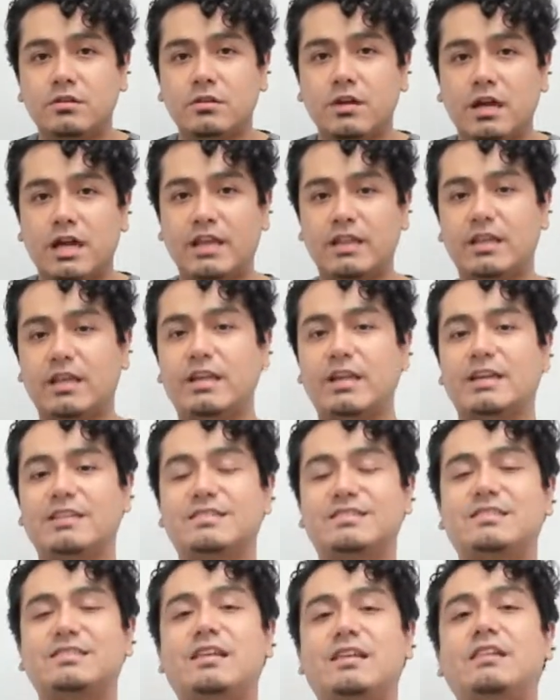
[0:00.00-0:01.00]
and then
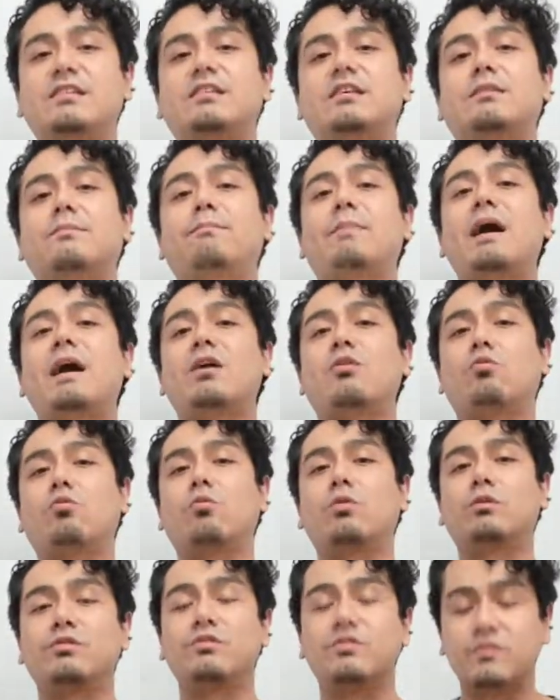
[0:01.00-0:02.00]
extending
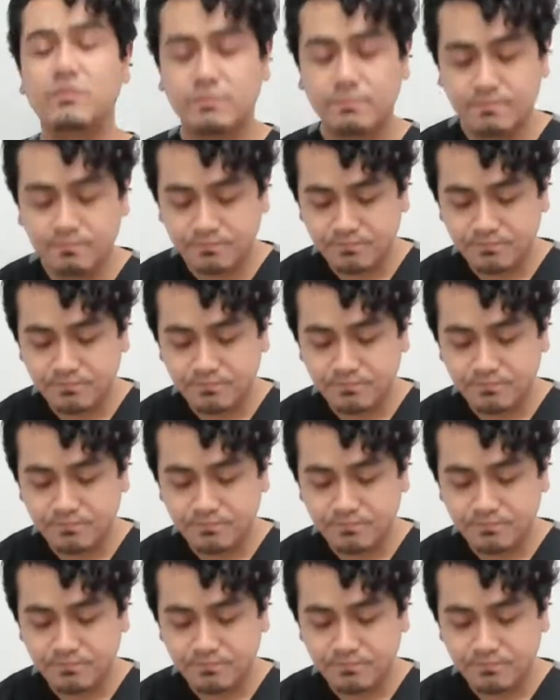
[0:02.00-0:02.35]
backwards,